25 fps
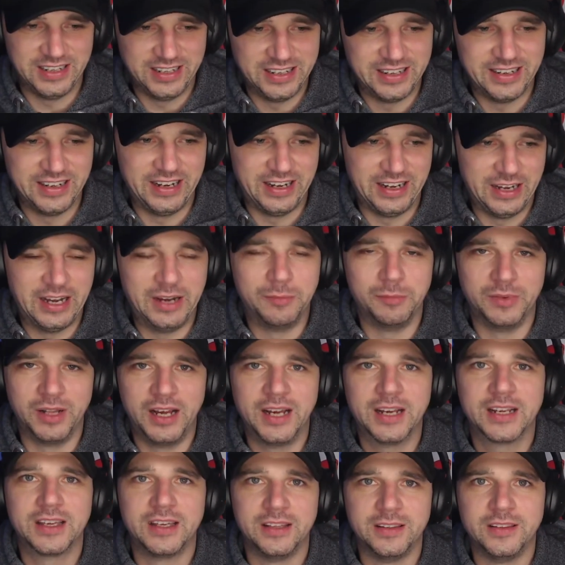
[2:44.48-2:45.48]
I'm
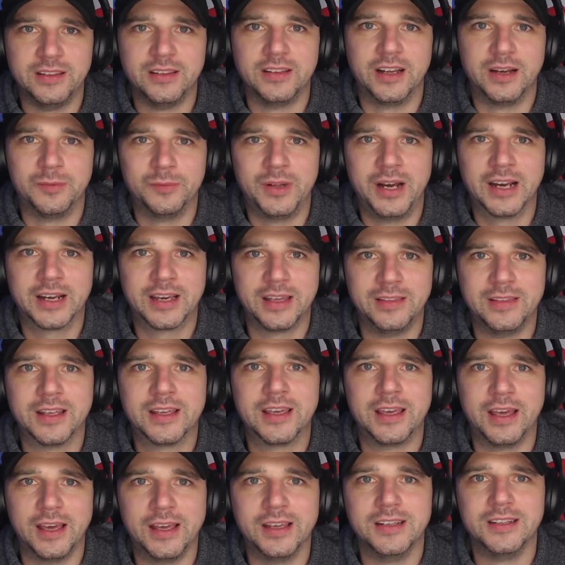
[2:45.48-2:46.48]
liking the
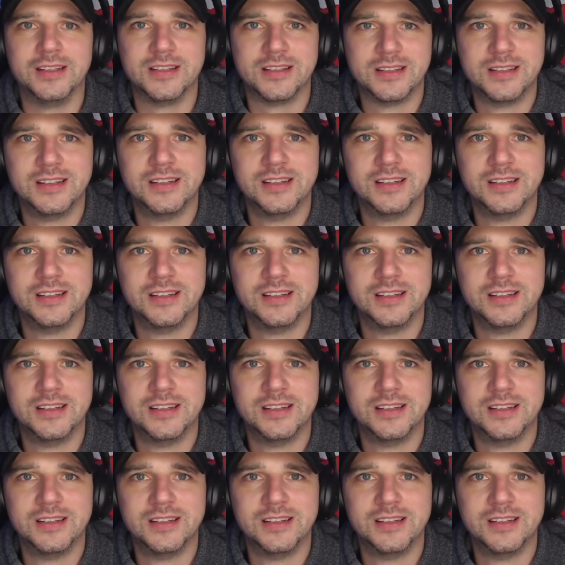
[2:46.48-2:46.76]
keys.